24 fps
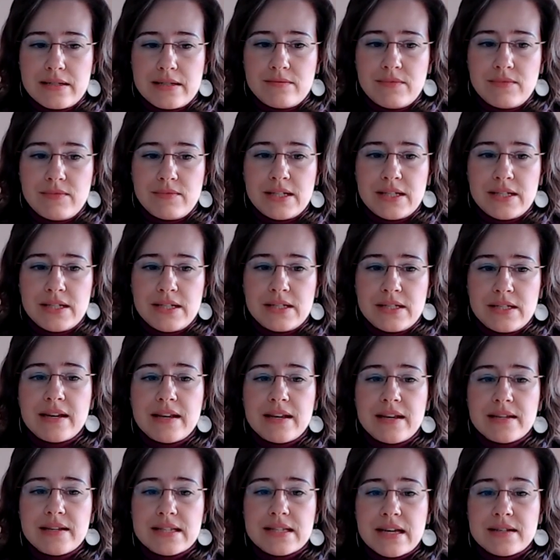It is telling us
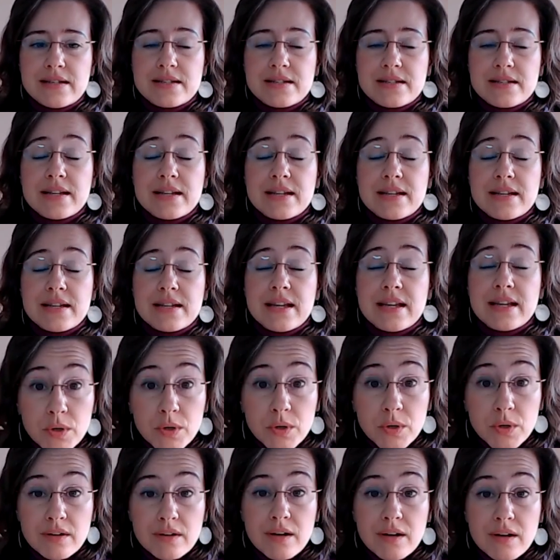that a common
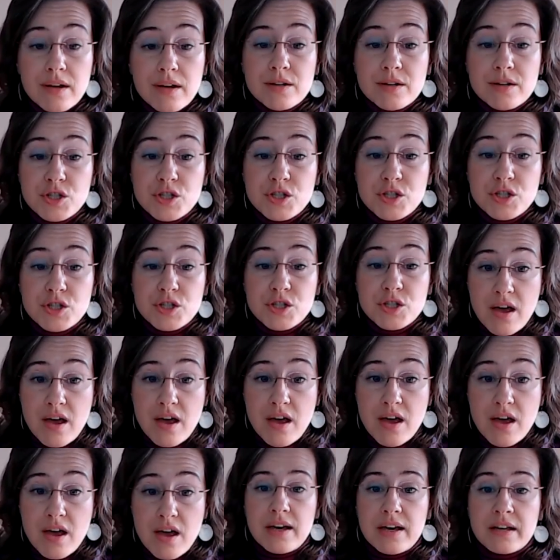shared,
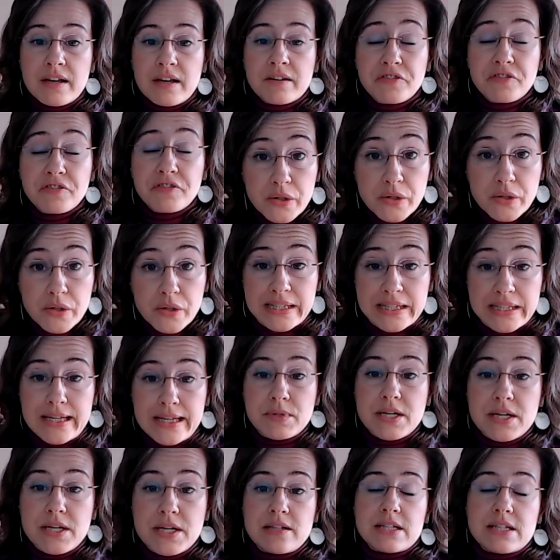and frequently
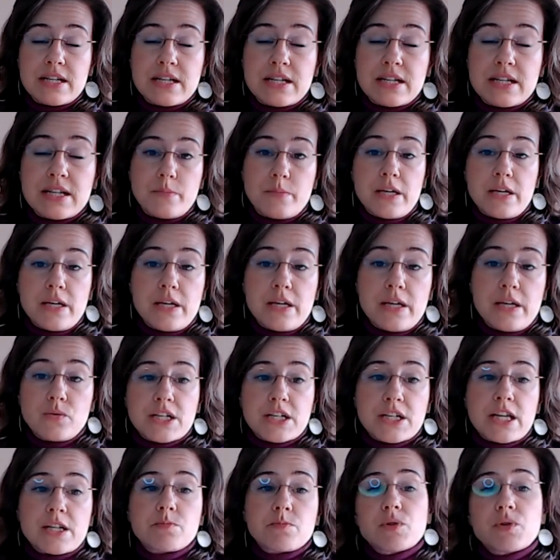updated database for the
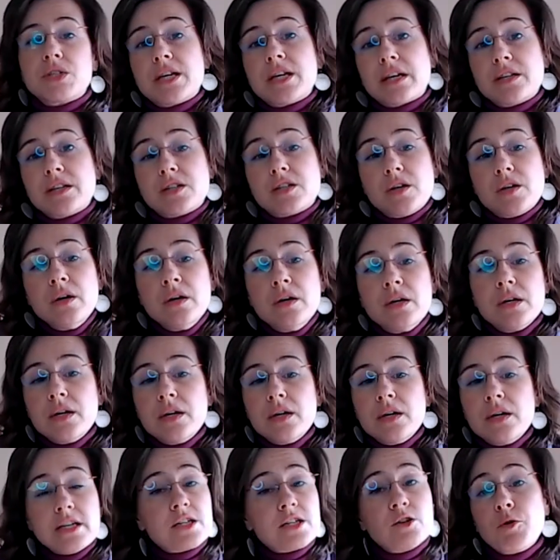transport sector
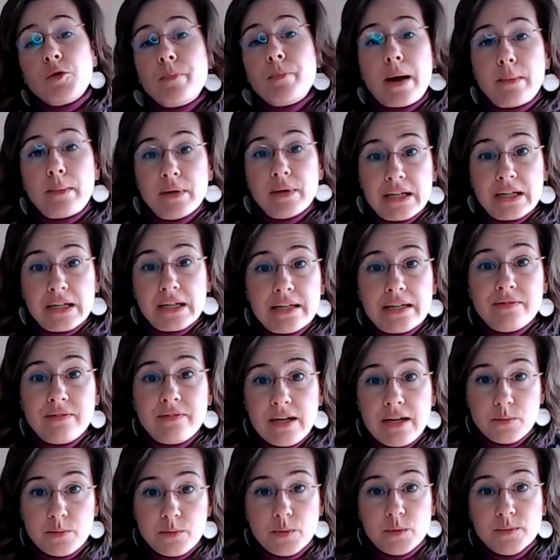is not publicly
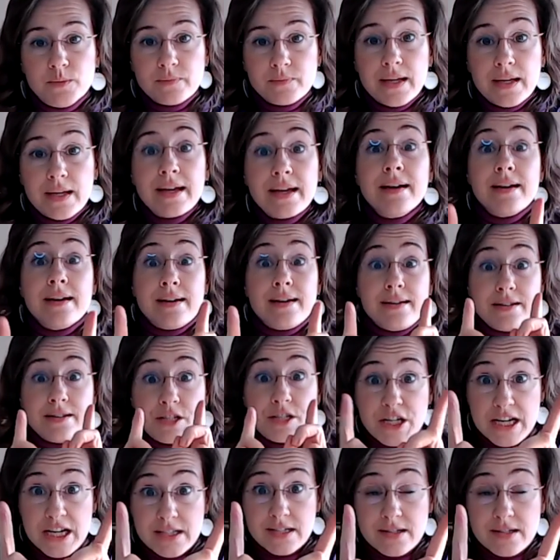available
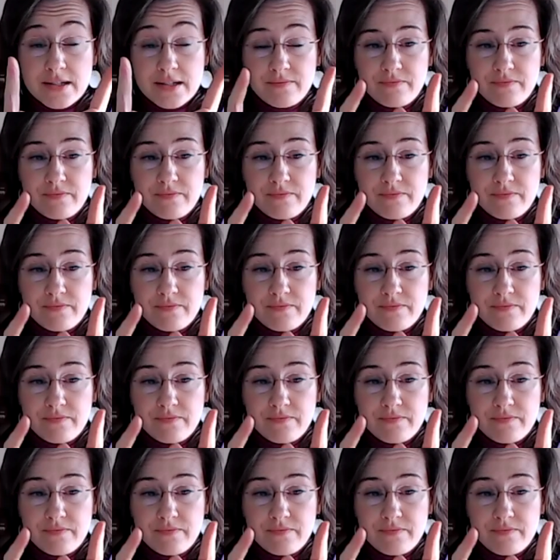yet.